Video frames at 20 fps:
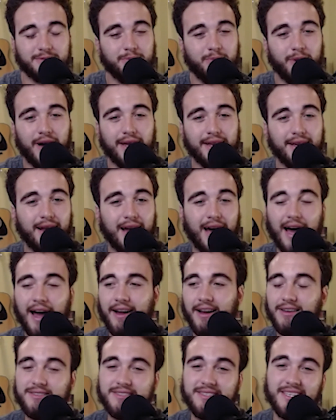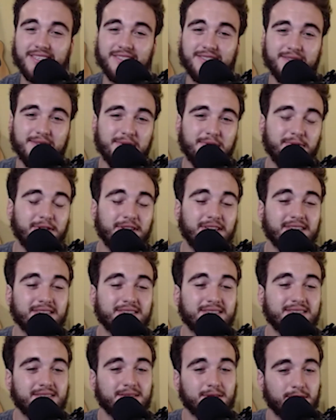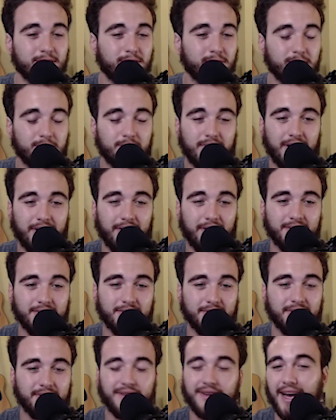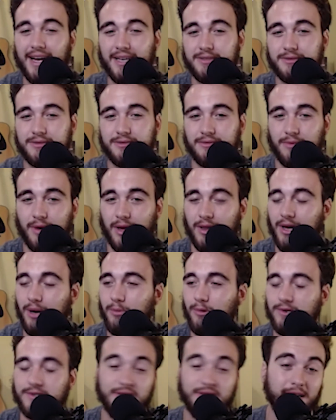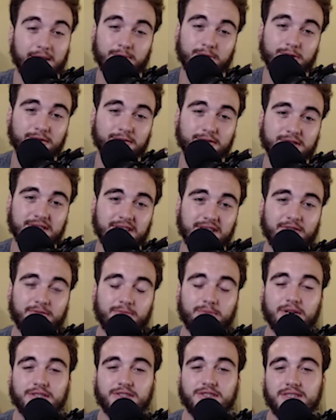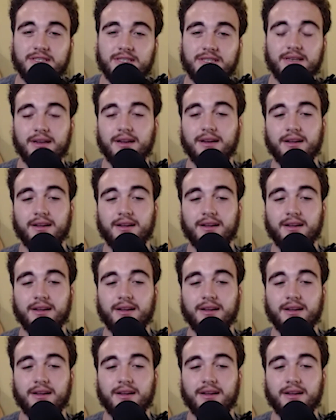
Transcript: But I got to say, Sylvie is still a cool character and has a lot more time to prove herself, but she's